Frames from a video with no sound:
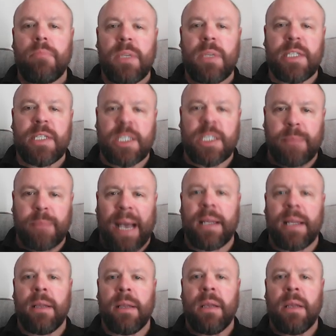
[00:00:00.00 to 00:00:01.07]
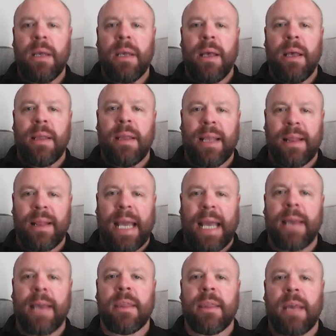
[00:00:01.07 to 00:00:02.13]
spanning the
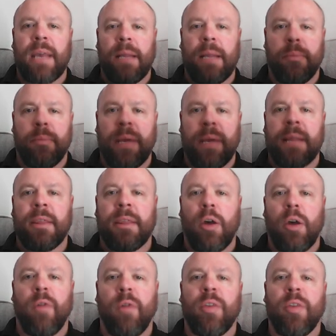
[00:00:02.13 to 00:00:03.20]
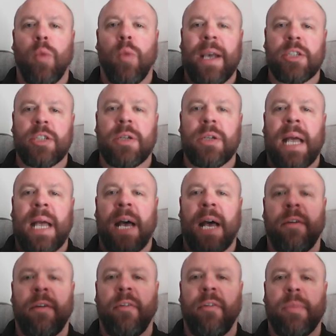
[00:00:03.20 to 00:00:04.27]
length and breadth of the western
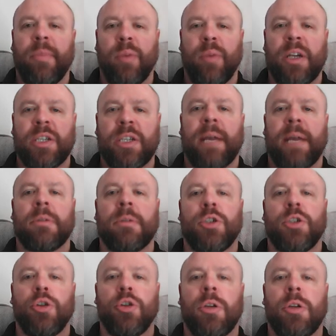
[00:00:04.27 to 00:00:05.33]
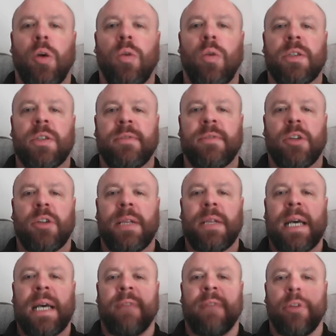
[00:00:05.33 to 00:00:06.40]
half of the British Isles during the course of Sunday
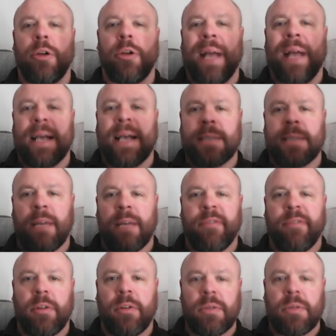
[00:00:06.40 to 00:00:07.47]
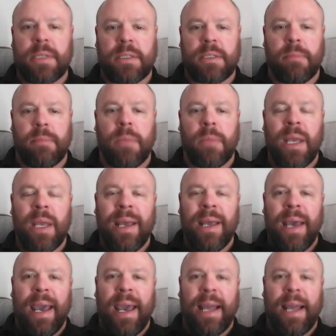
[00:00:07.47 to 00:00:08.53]
afternoon as that frontal system
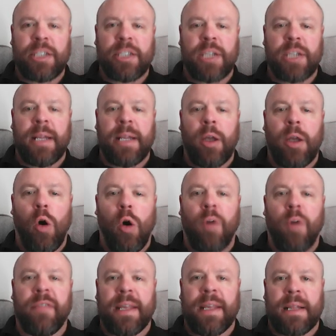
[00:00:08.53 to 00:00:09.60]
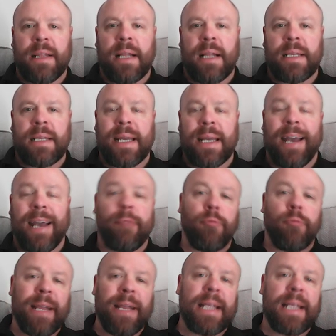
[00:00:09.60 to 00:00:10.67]
edged in off the Atlantic.
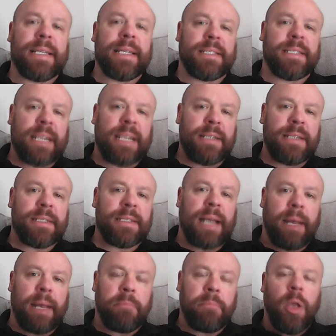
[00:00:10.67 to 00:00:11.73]
And really, since that,